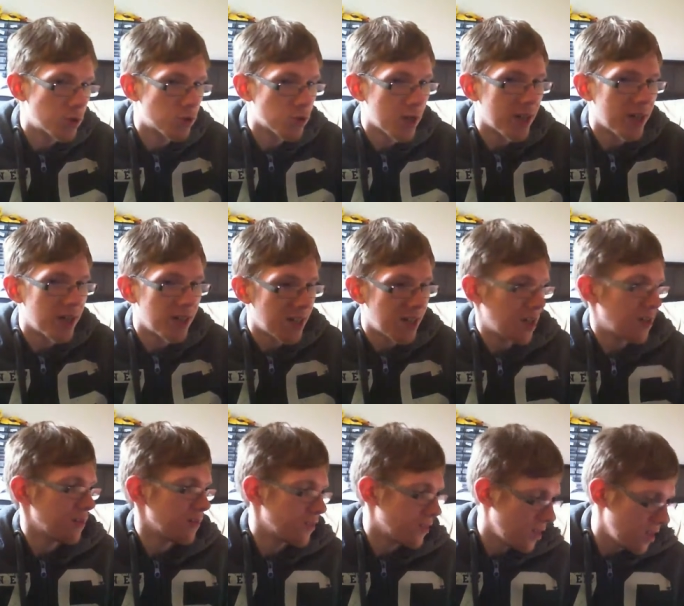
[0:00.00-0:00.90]
Dragon
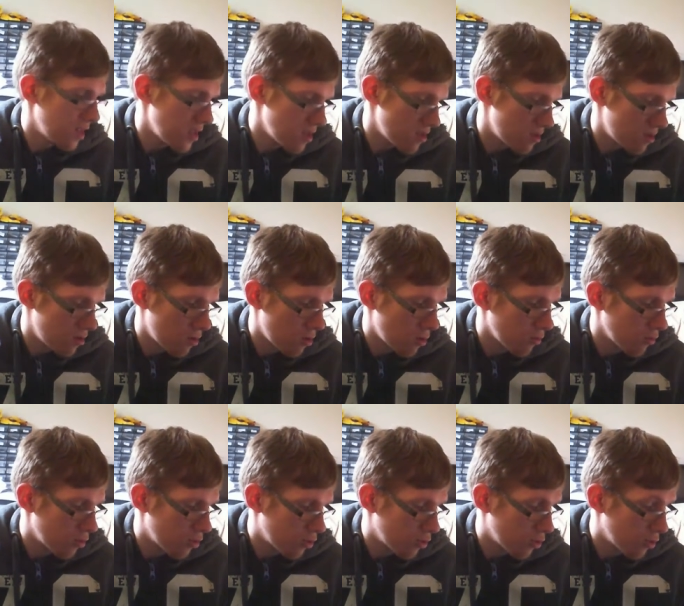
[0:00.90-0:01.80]
Dowser is not
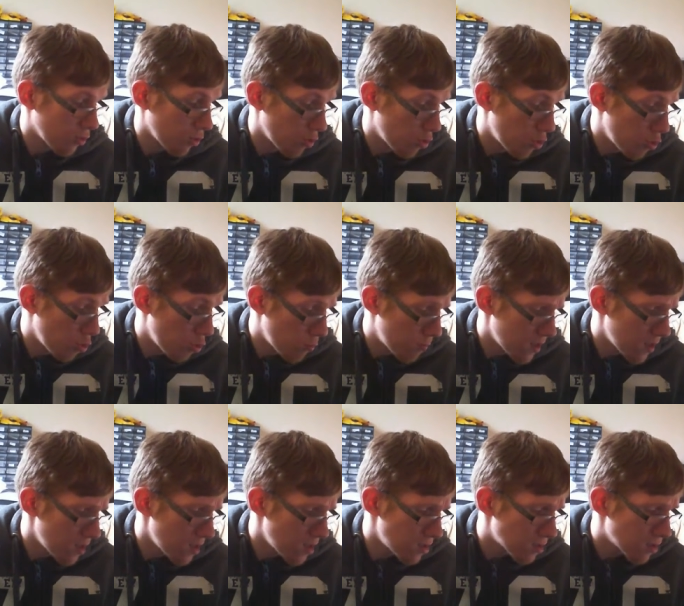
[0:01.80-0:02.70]
so
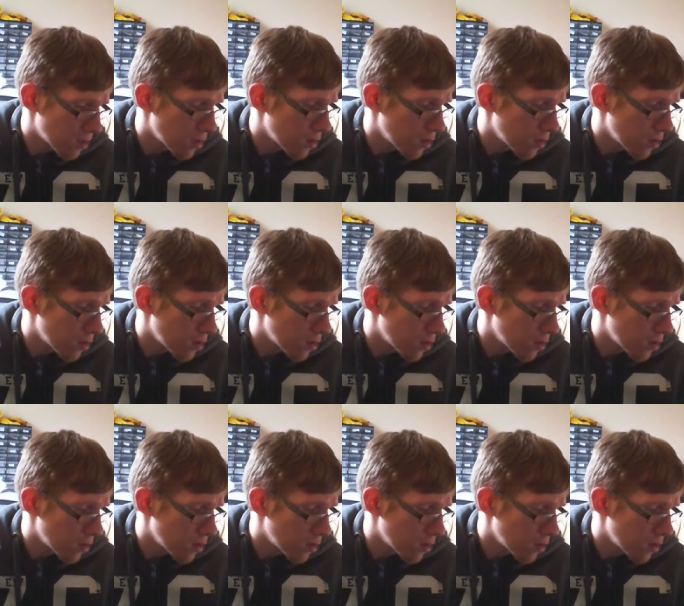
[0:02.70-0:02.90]
bad.